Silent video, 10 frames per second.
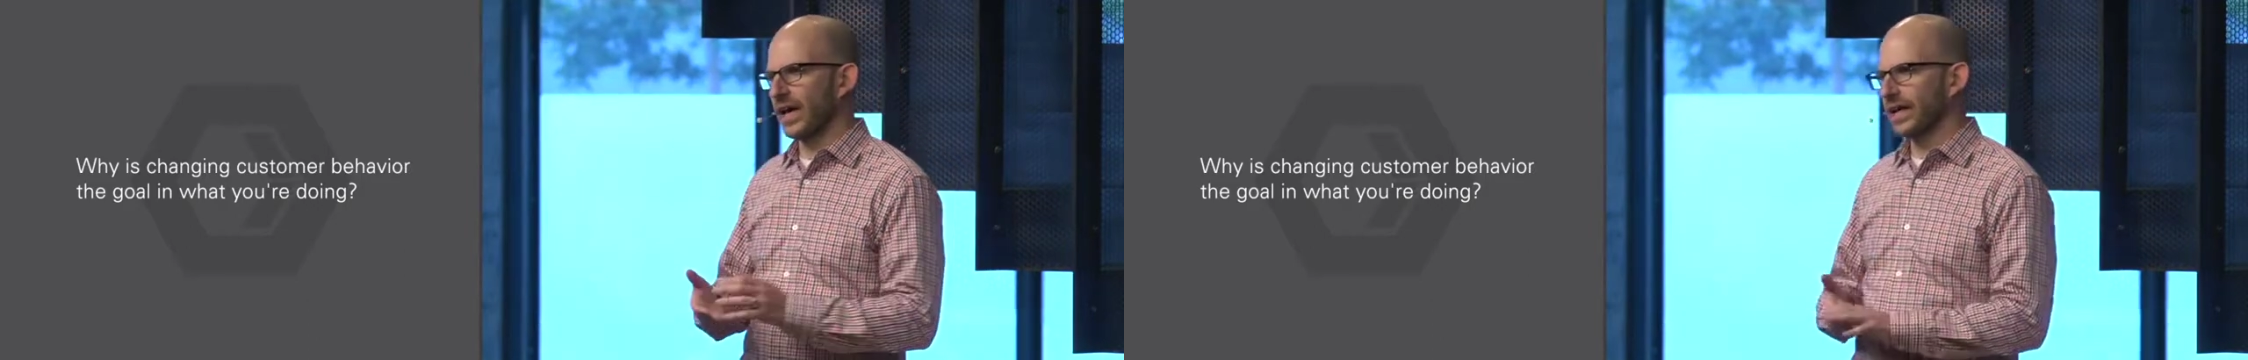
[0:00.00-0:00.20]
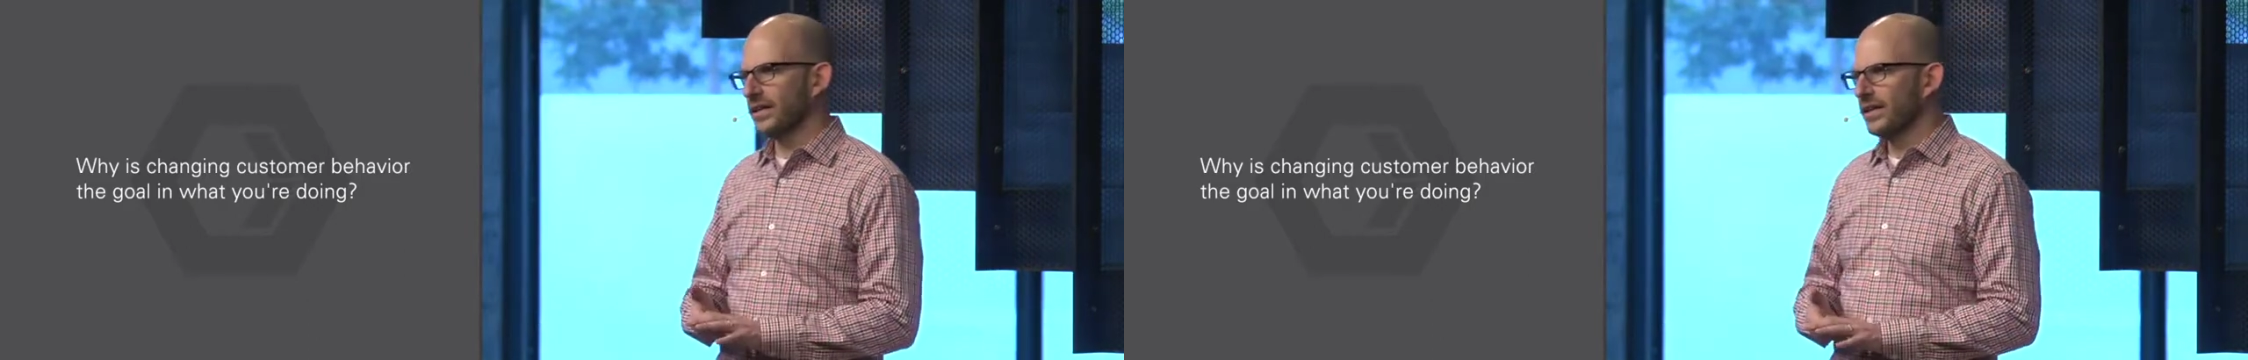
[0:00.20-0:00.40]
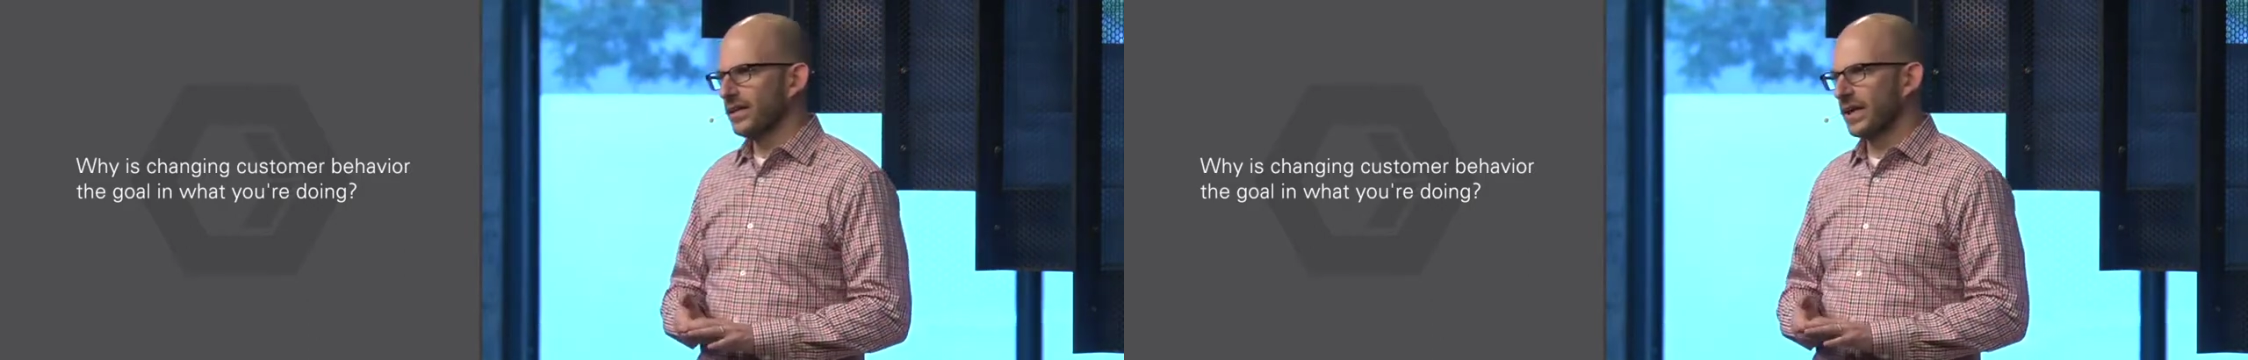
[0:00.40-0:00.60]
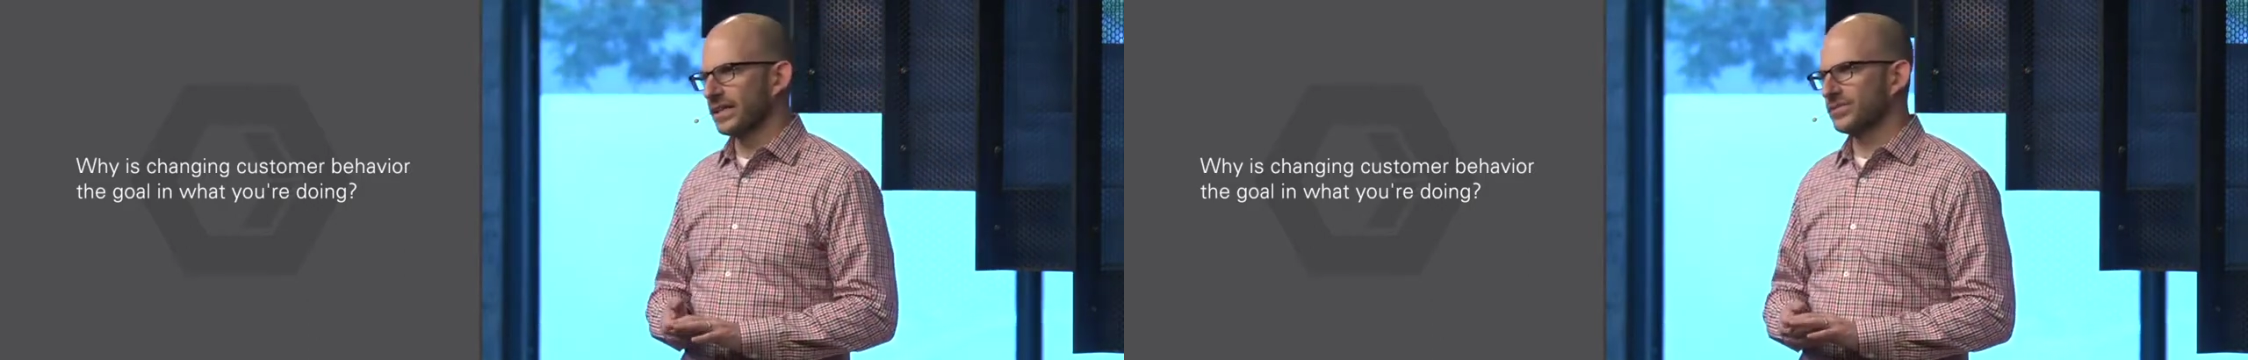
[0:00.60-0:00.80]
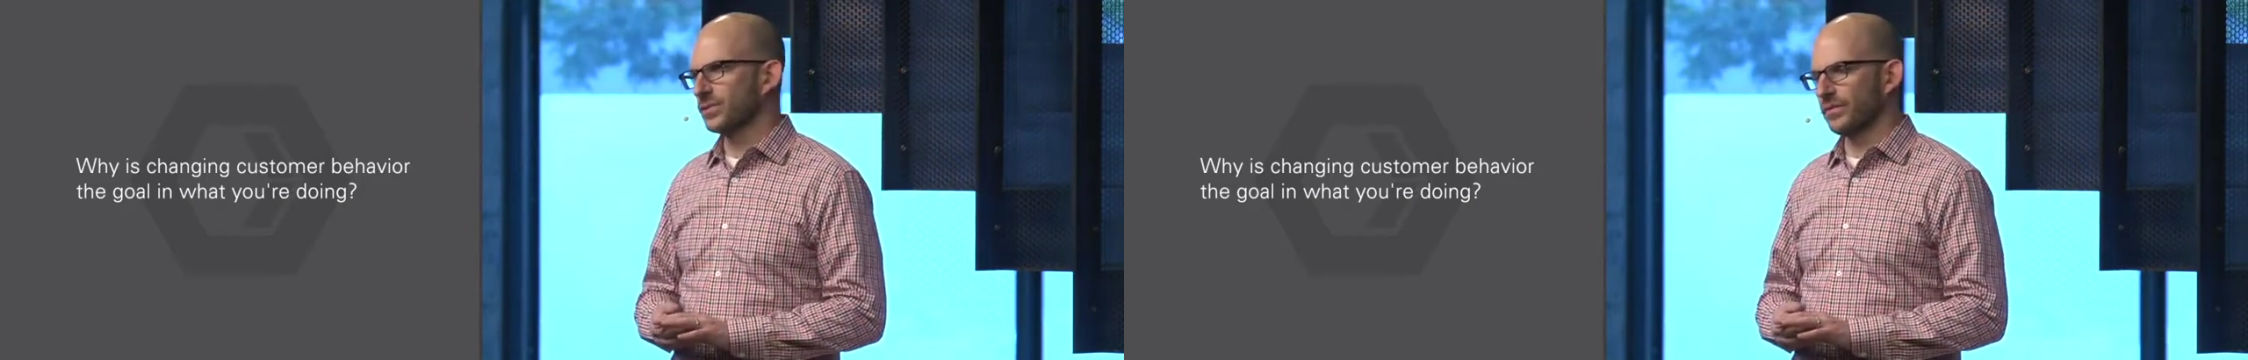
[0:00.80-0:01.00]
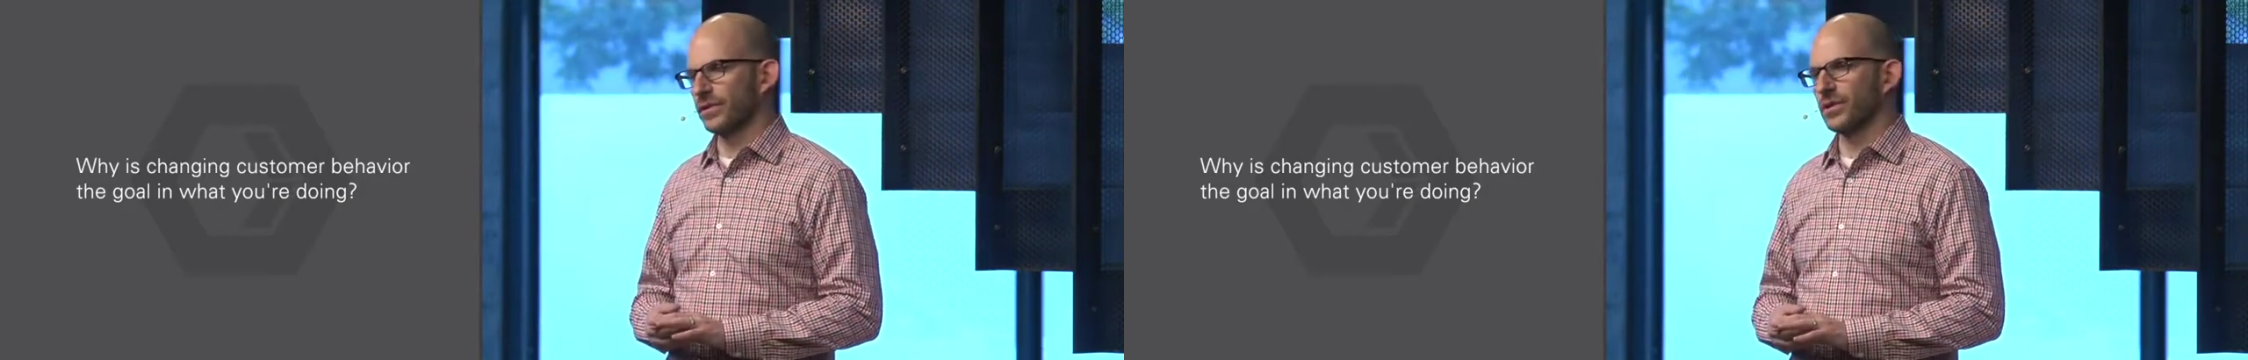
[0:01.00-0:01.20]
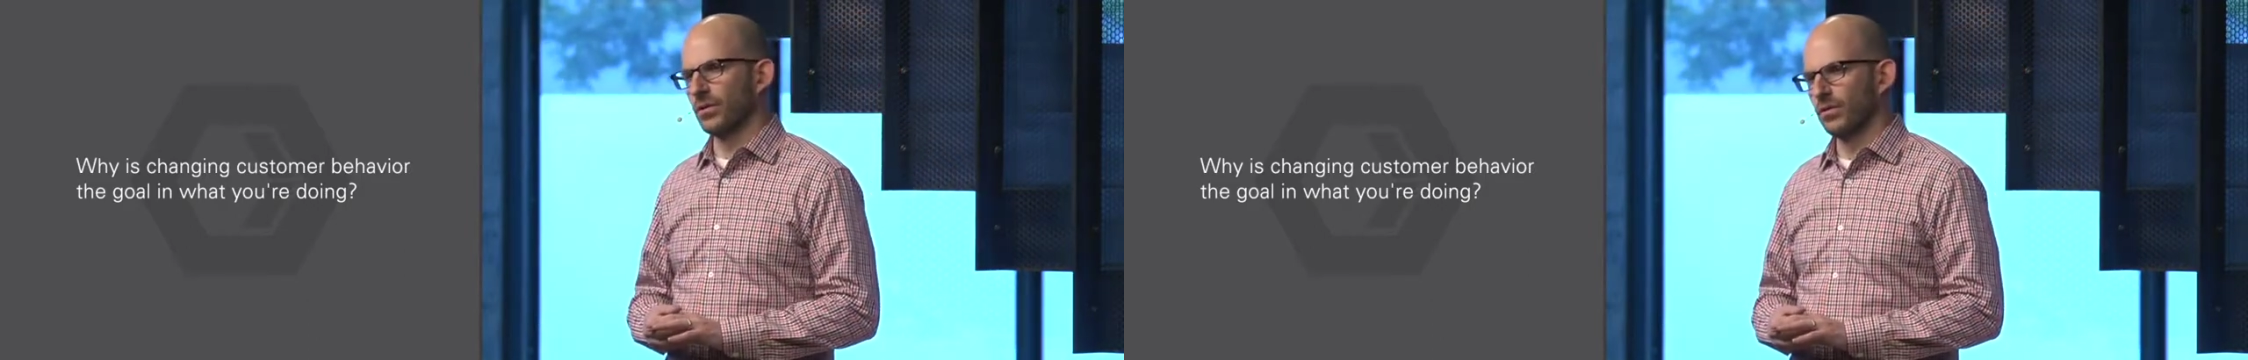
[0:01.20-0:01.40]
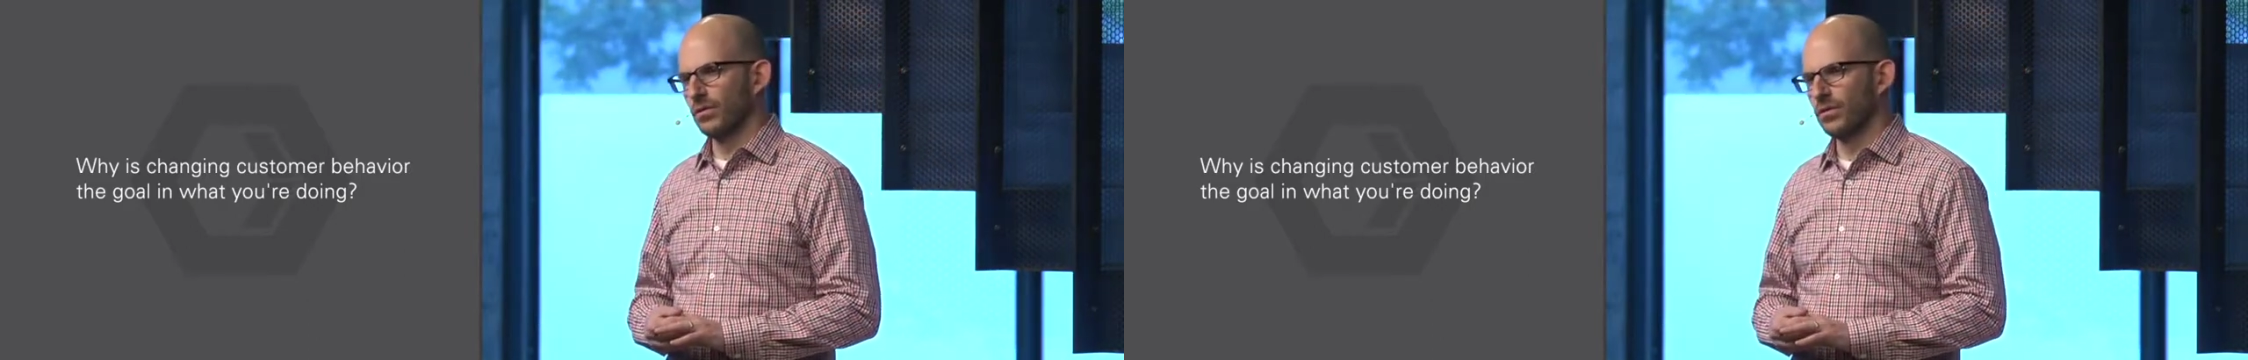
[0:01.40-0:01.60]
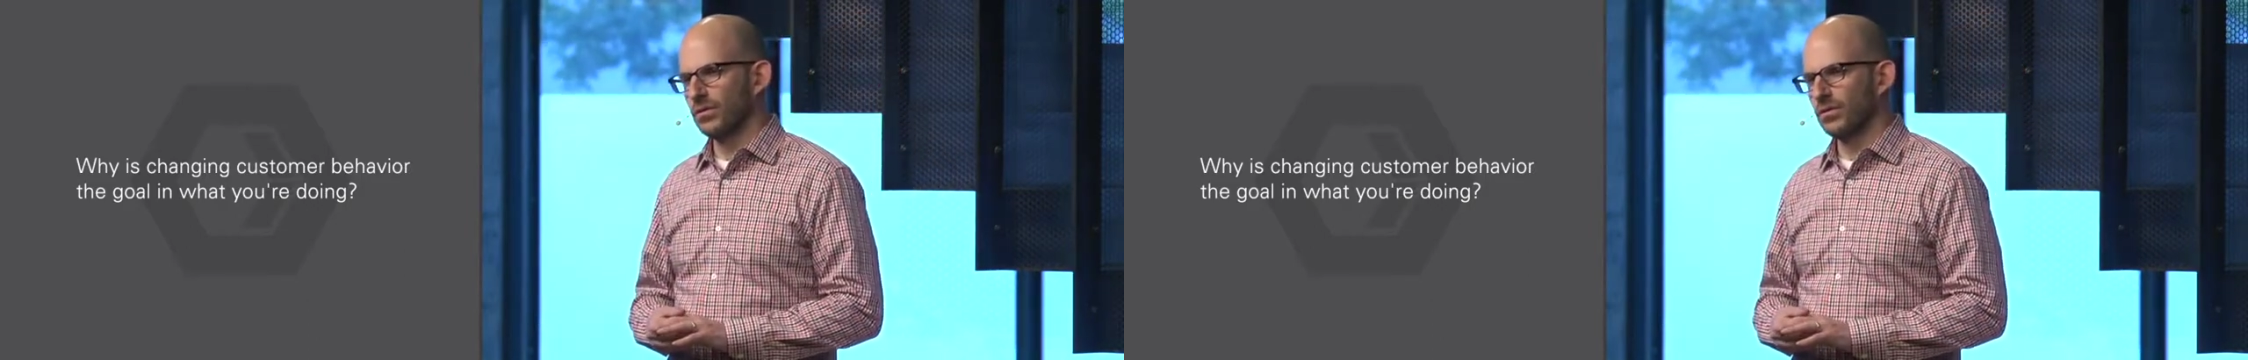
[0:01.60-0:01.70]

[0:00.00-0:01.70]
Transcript: that as sort of the goal?